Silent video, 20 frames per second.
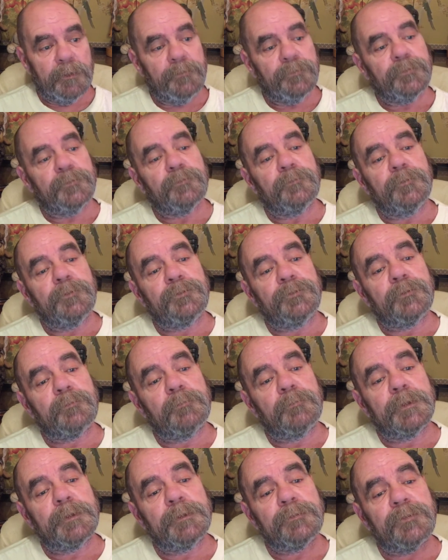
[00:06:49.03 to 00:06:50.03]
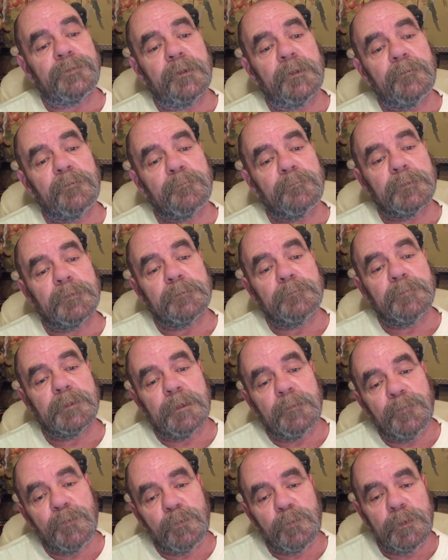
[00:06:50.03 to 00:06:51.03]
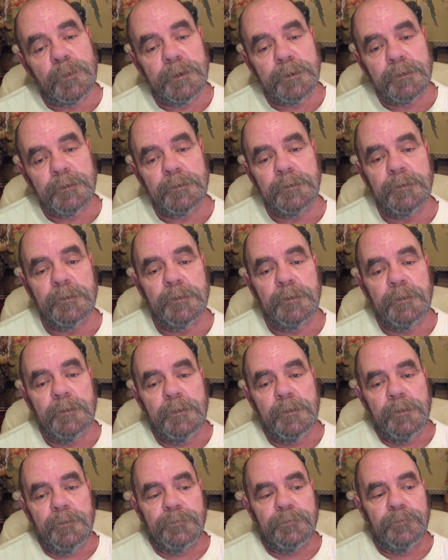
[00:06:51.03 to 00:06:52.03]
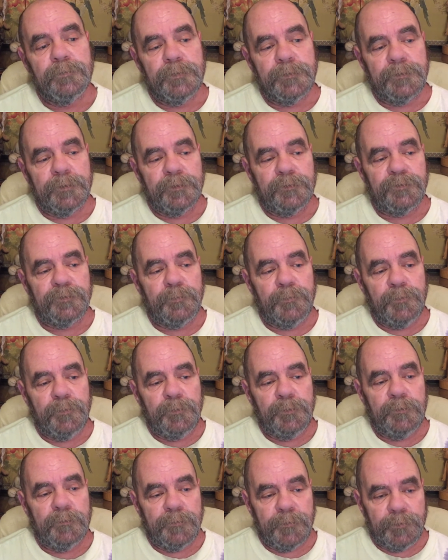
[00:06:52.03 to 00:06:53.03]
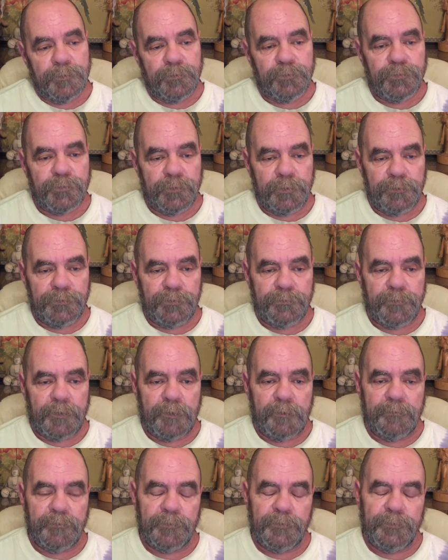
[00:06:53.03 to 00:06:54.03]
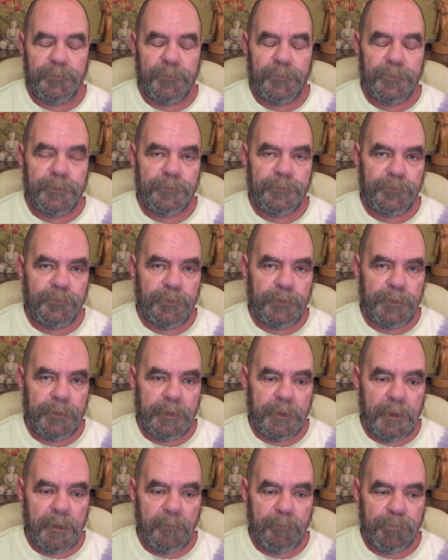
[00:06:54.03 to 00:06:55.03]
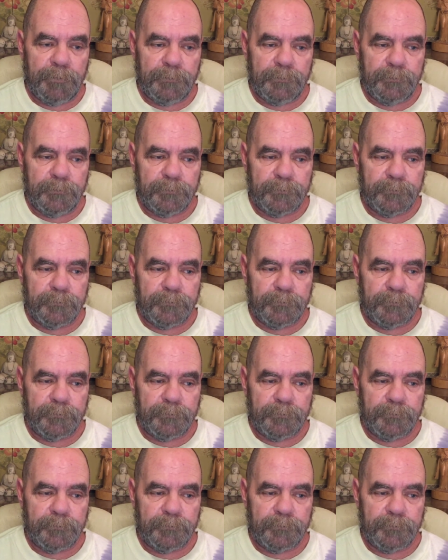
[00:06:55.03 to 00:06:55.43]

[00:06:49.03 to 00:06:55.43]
in recent months I've become aware through the testimony of other straight survivors that this did happen.